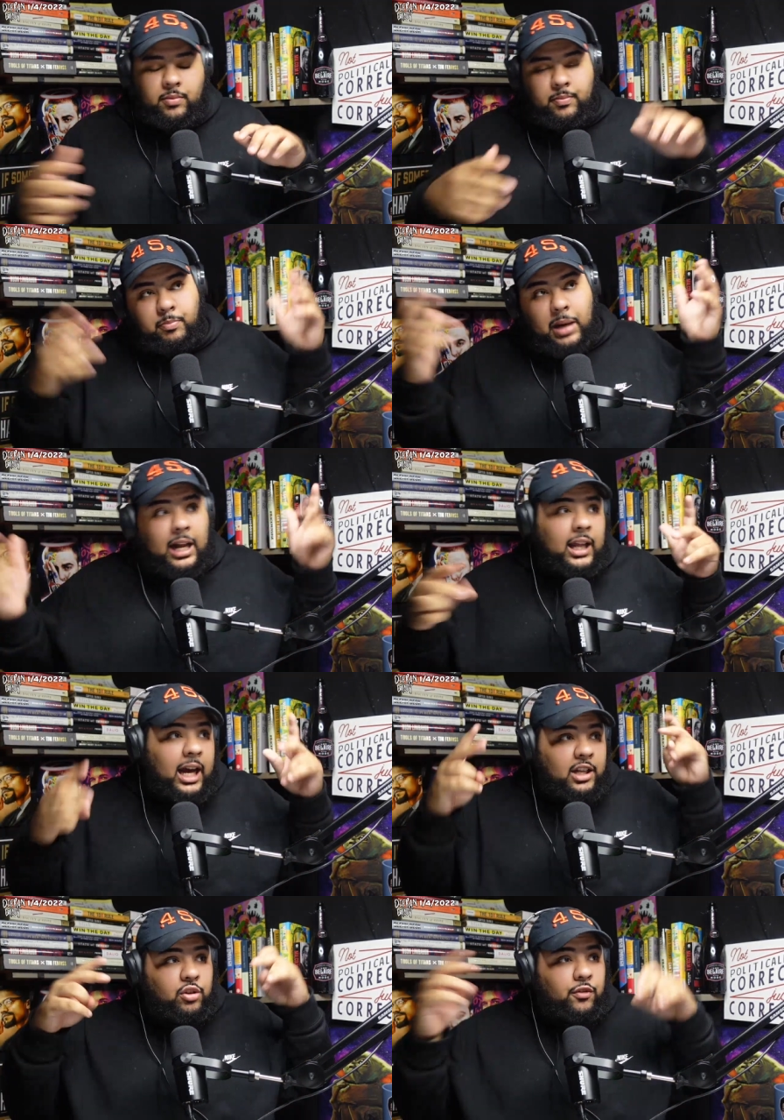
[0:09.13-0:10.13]

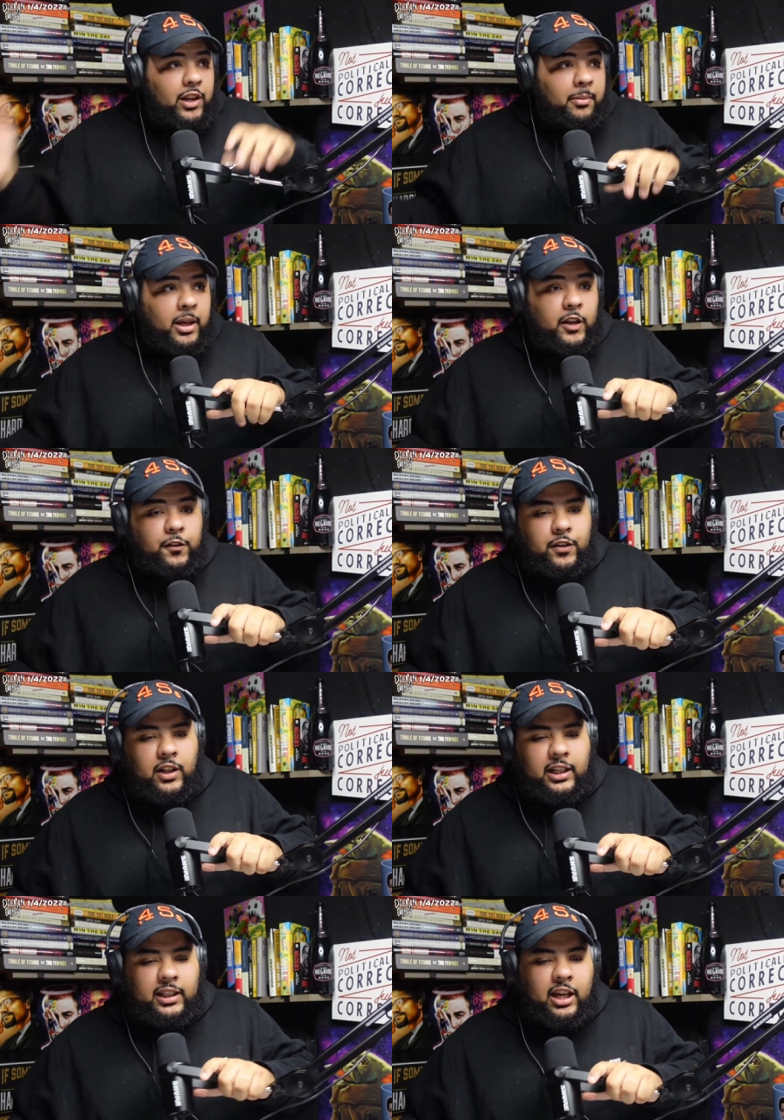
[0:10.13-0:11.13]
biological females feel
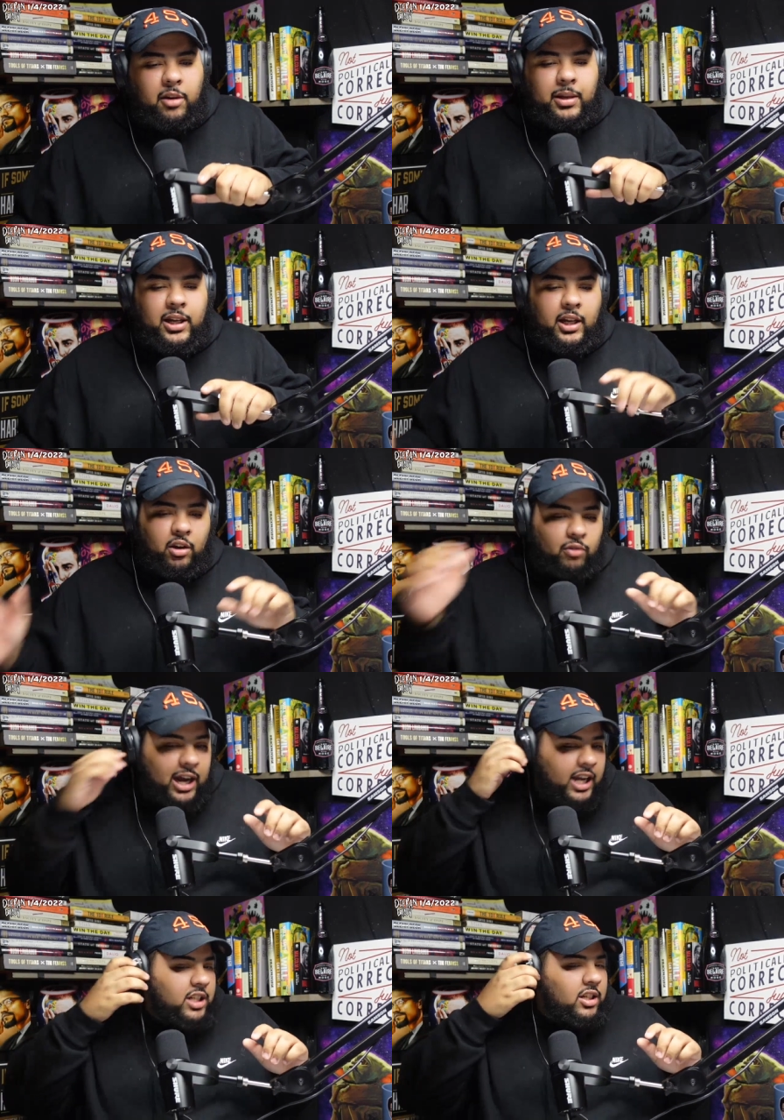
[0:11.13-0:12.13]
like they are being
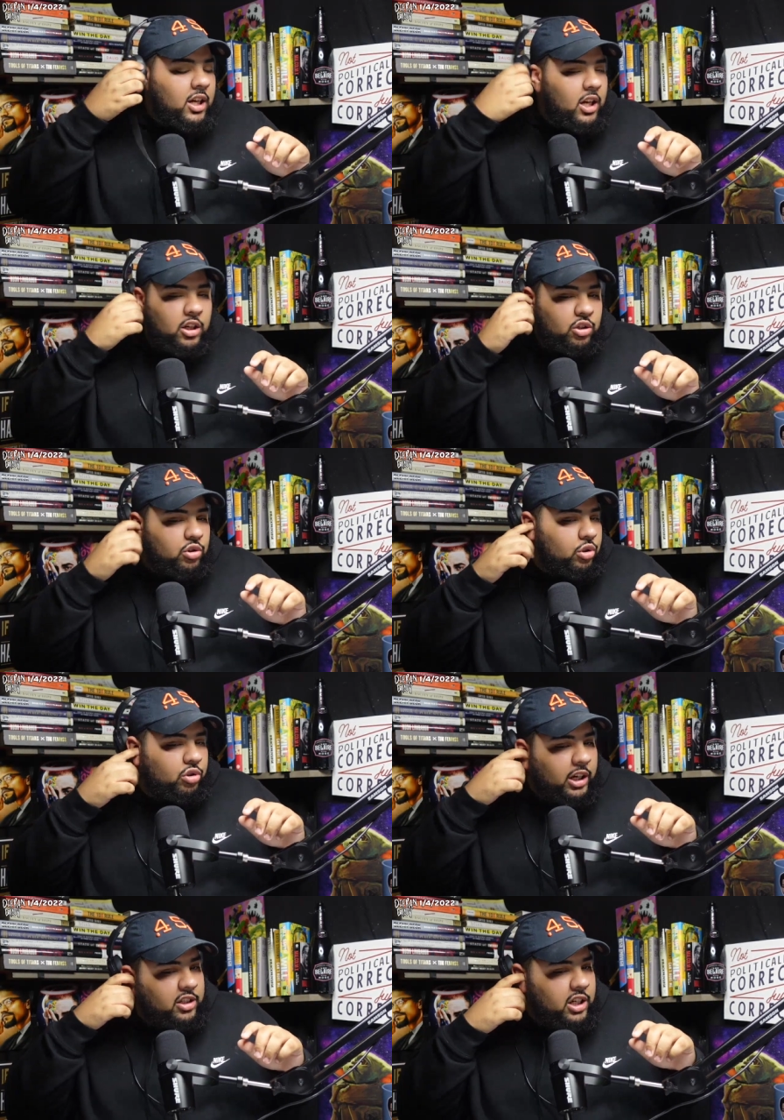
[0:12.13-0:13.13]
erased due to
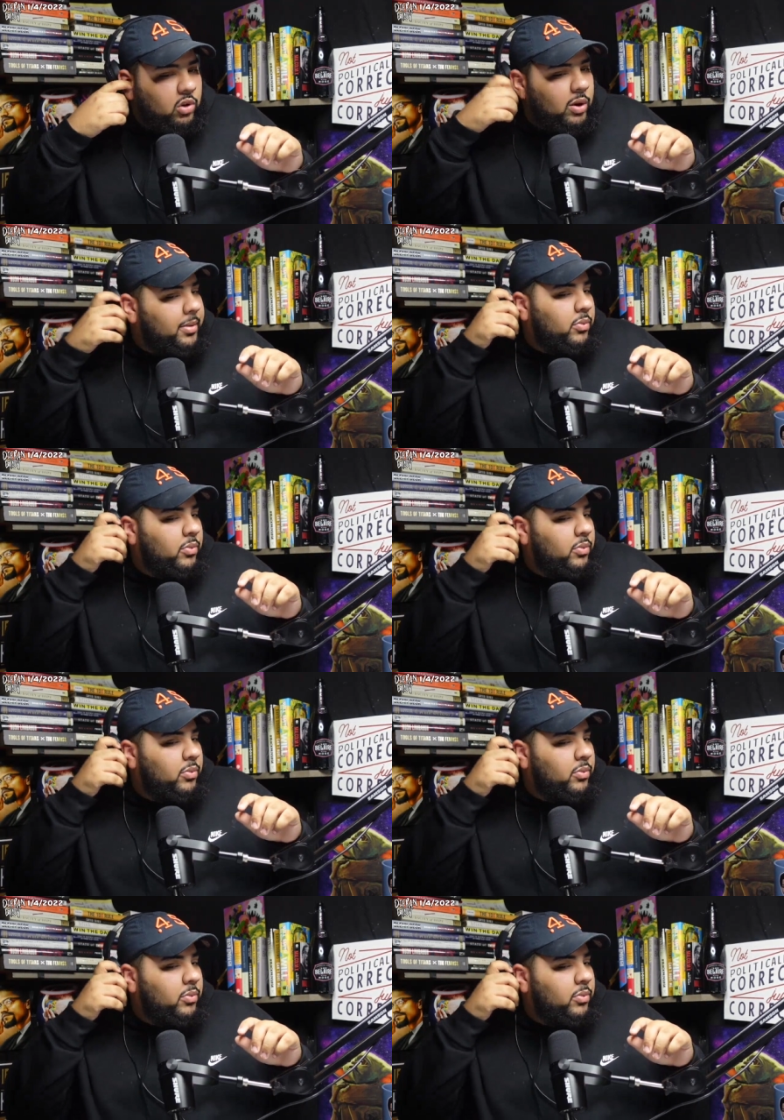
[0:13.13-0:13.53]
transgender women.